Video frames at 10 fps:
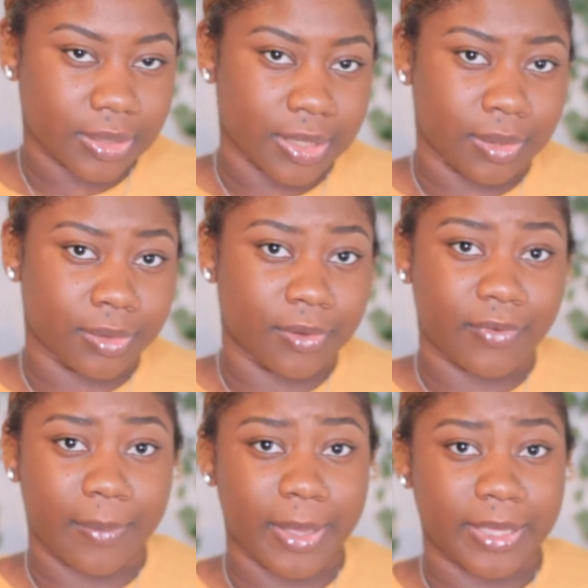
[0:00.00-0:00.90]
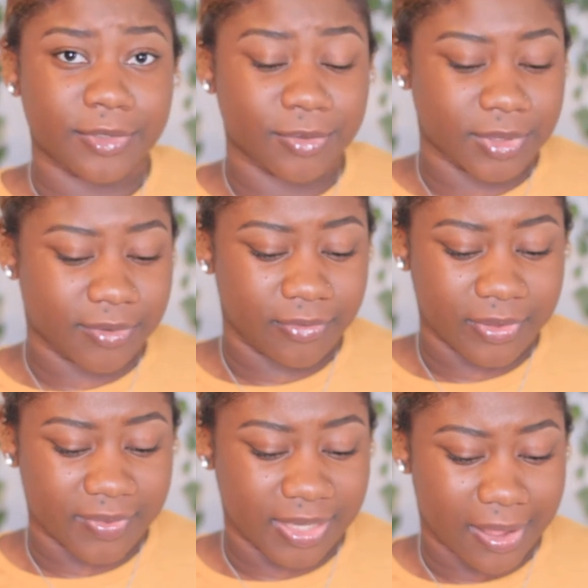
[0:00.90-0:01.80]
i don't know if i paid
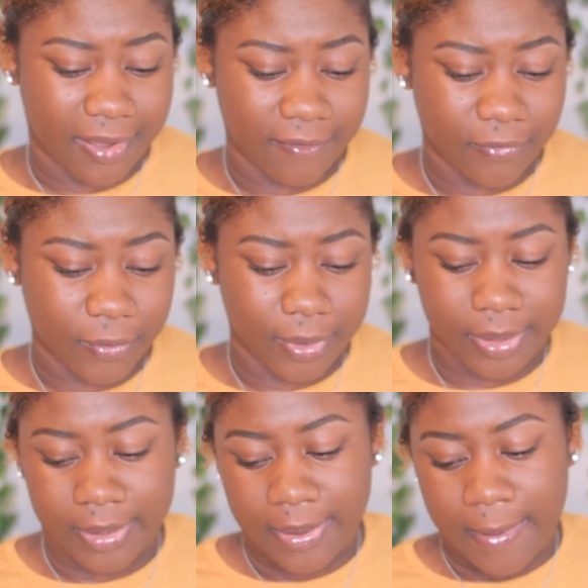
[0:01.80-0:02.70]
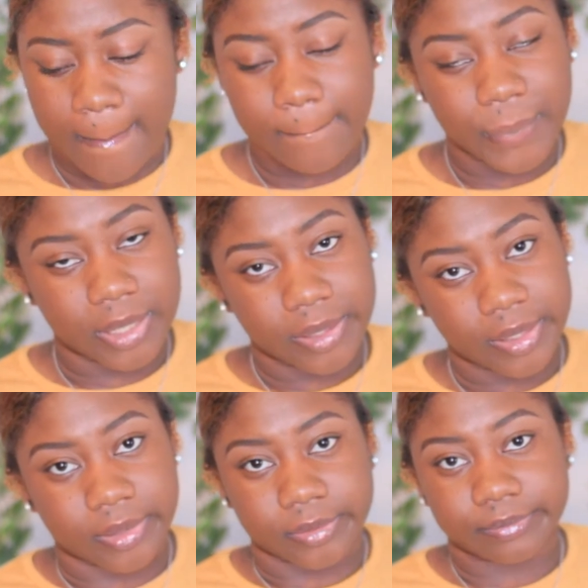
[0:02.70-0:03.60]
20.59 for it but
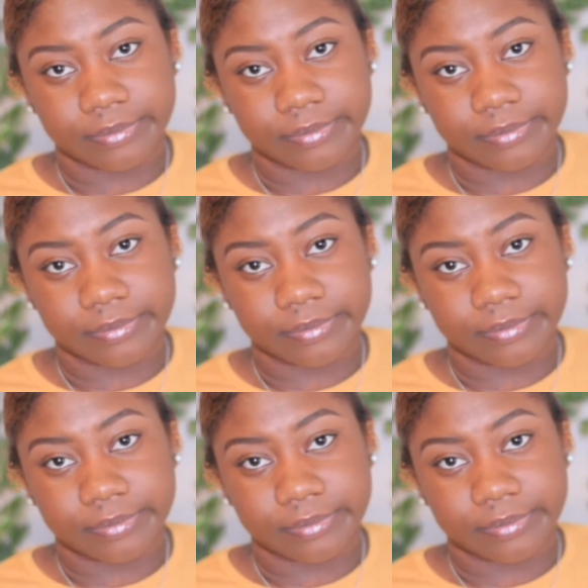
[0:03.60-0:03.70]
yeah